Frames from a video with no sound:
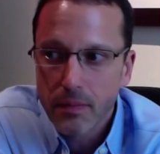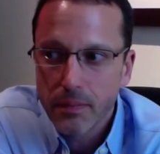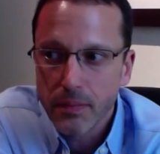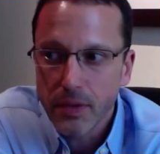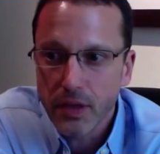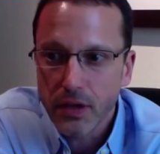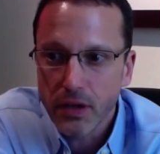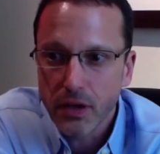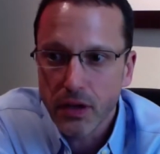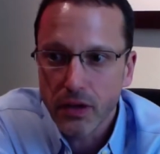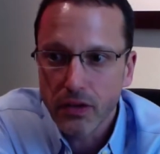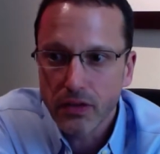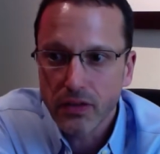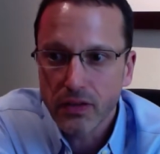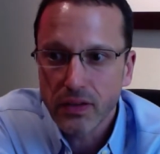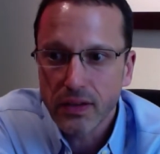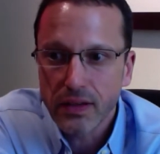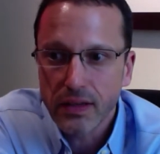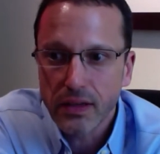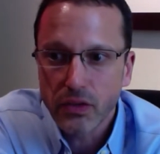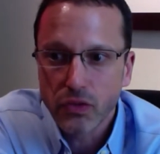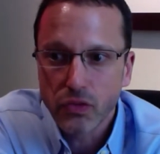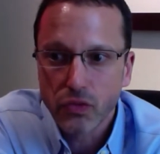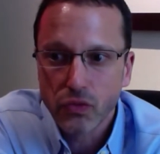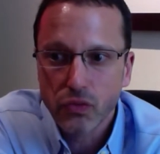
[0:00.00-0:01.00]
because
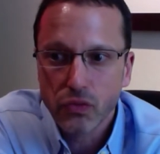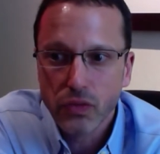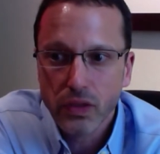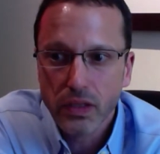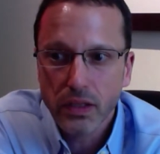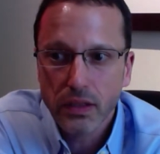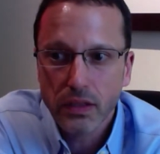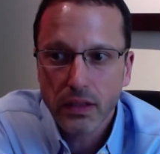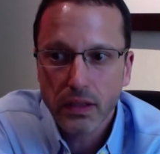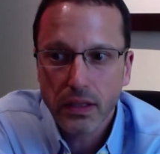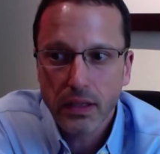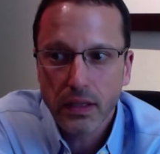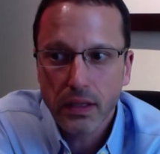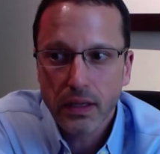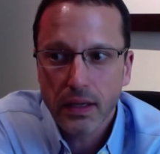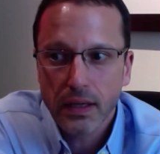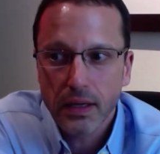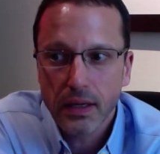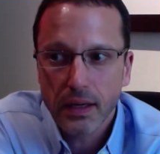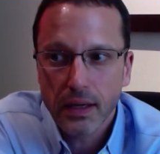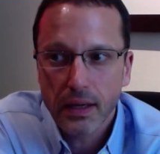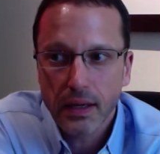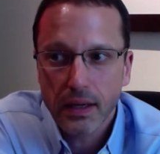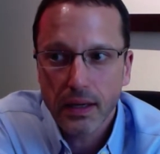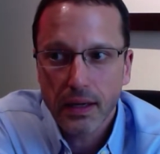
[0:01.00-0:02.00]
it's really,
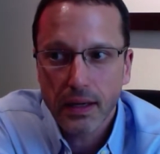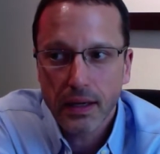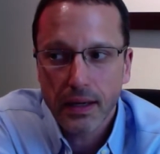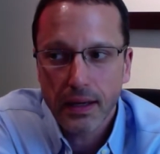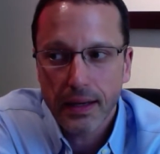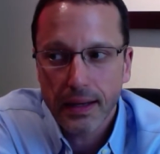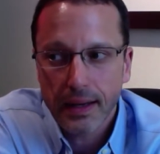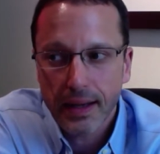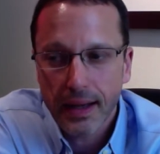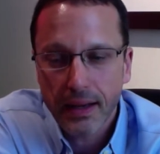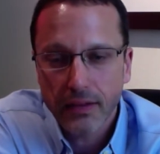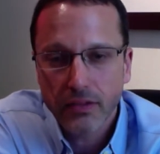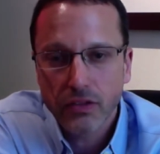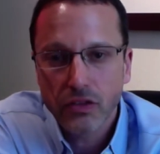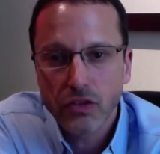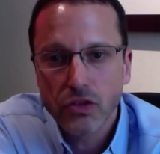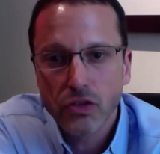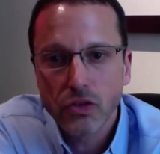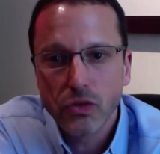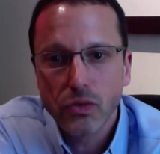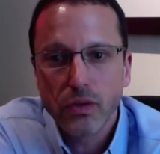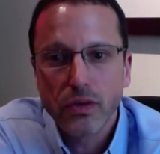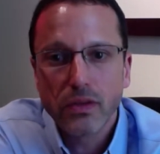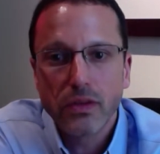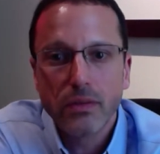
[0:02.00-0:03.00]
it has to
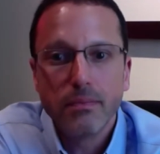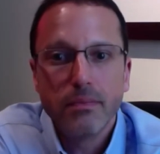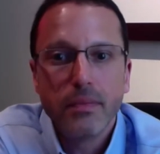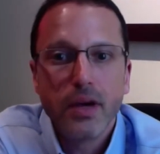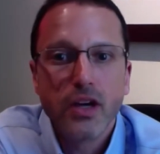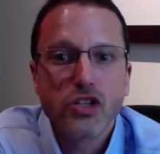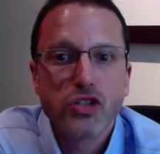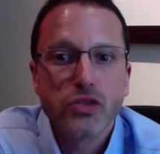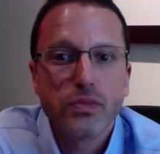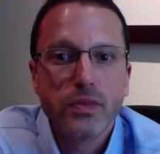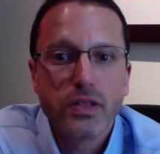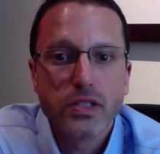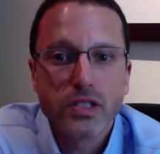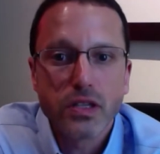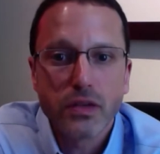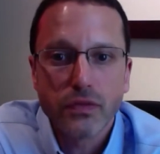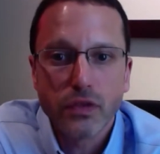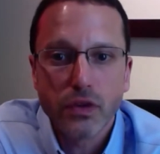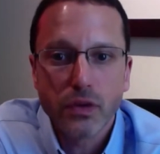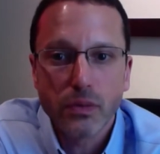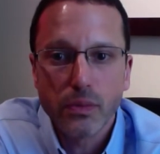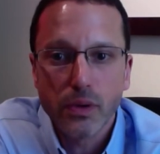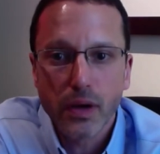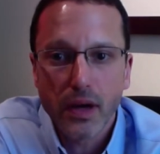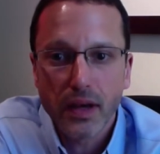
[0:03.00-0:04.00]
do with the measurements of
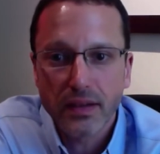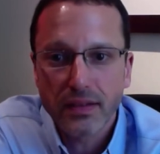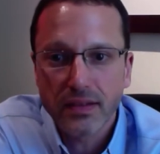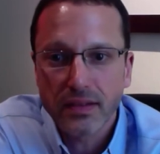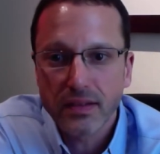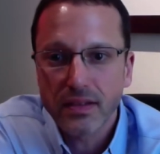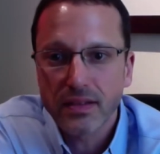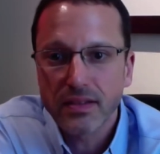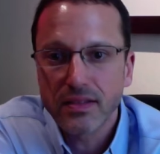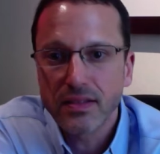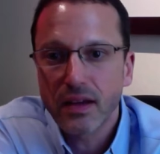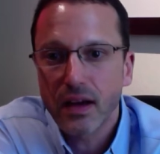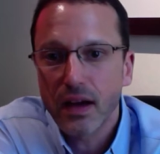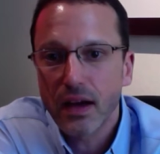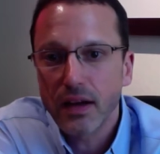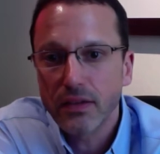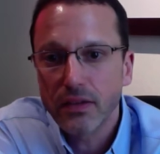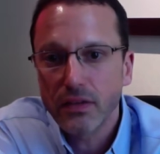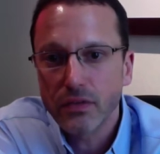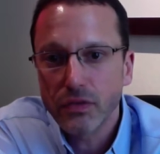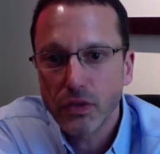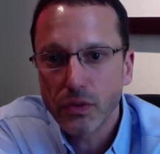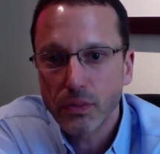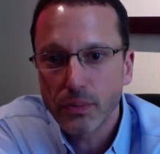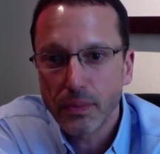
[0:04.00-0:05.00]
your breast, the
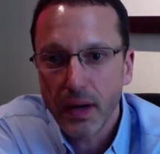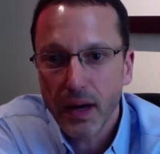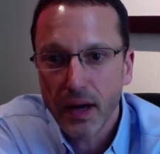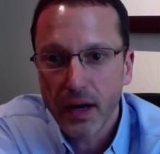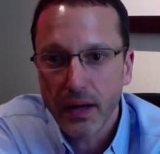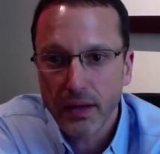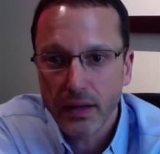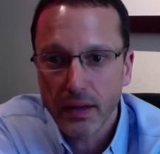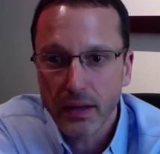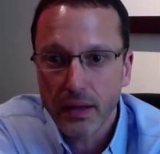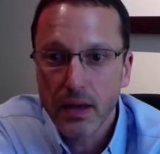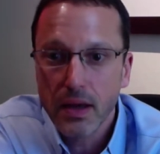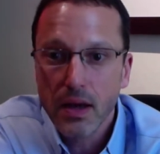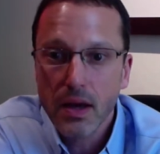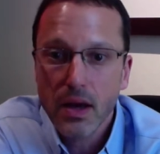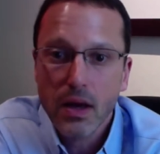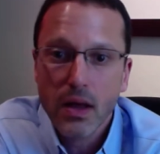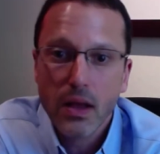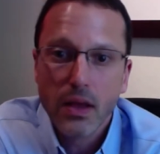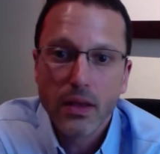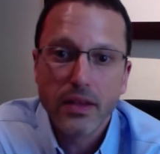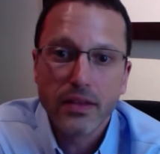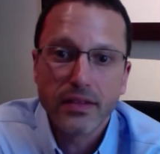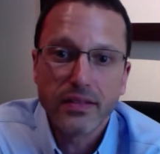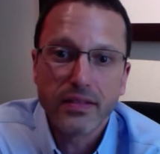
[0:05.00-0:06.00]
size of your body,
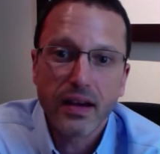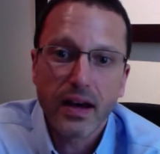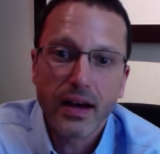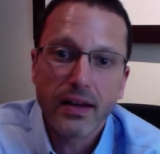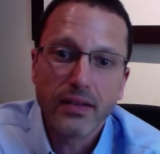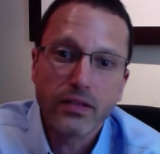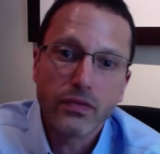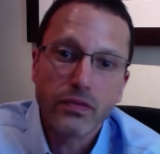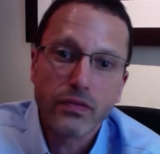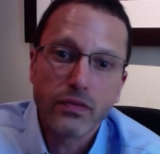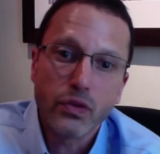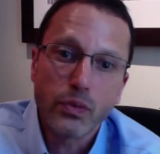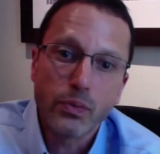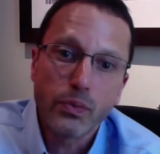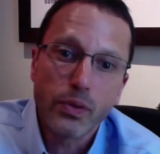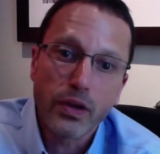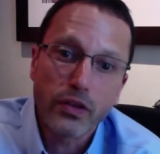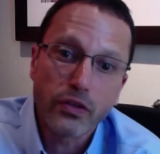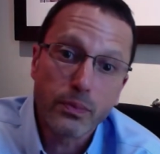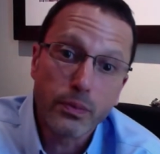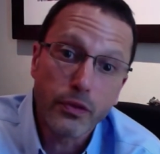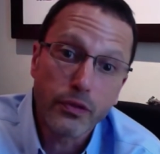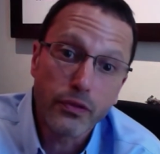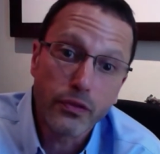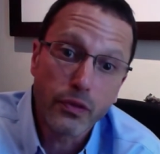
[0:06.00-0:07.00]
the size of your
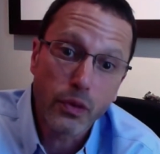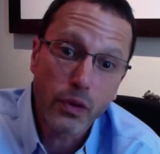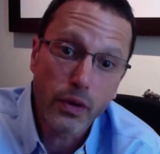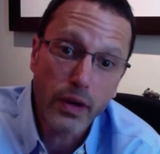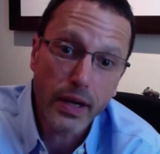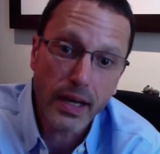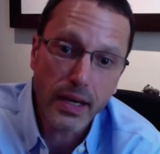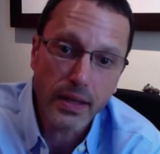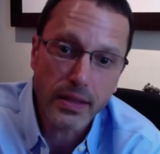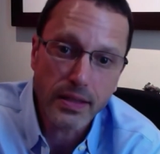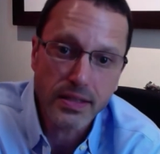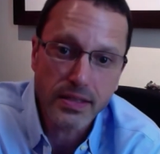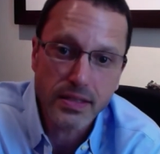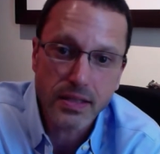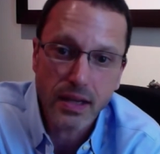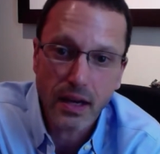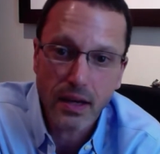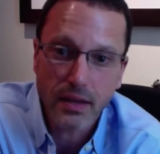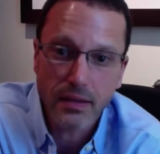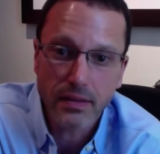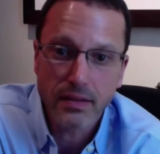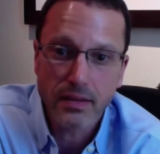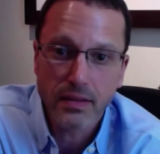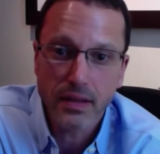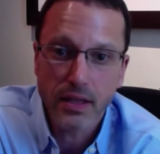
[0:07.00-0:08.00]
breast beforehand, the
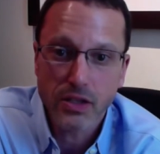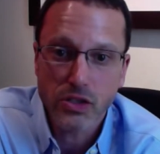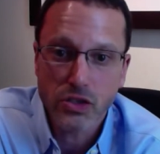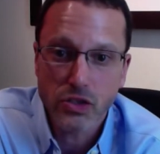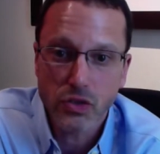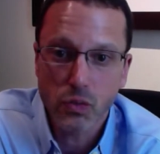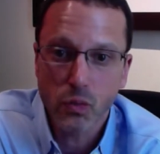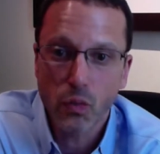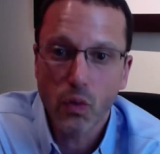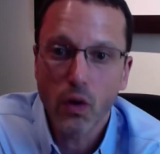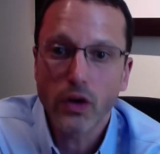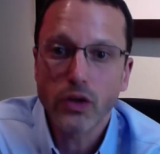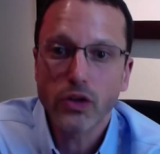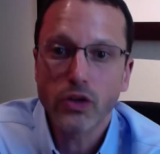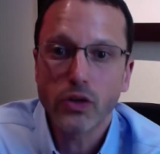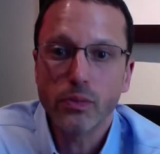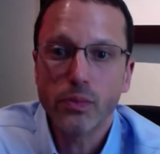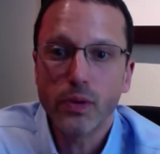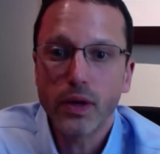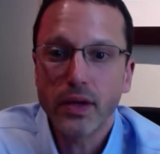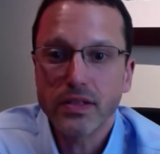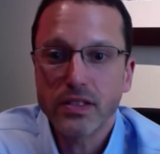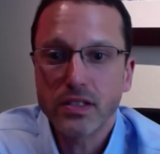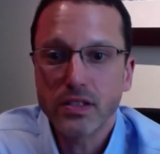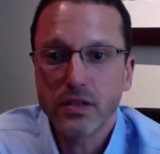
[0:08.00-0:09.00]
size that you want your
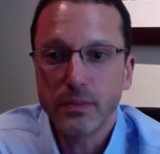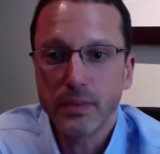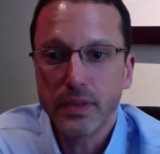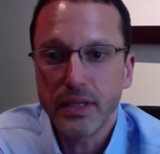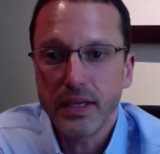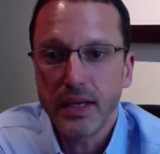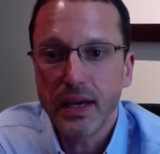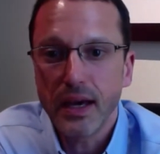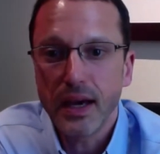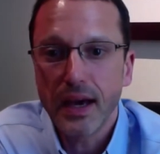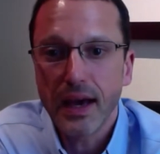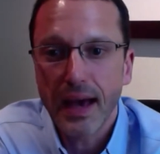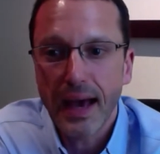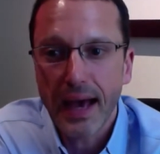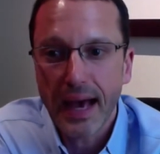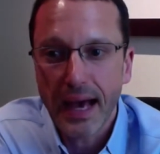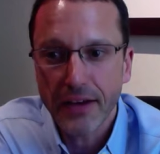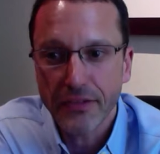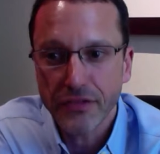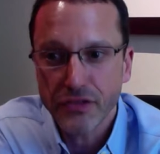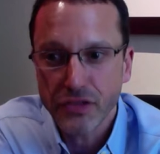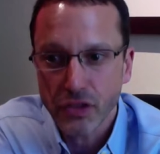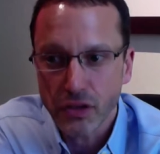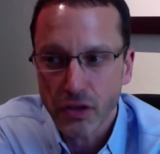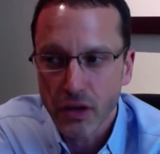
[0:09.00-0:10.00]
breast to be
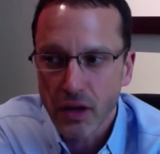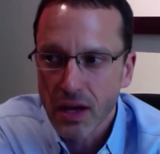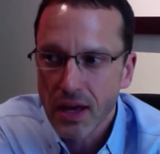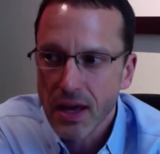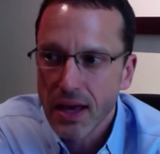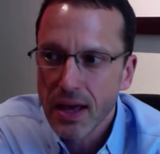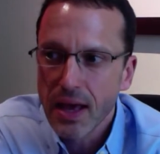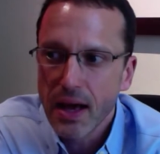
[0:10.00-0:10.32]
after.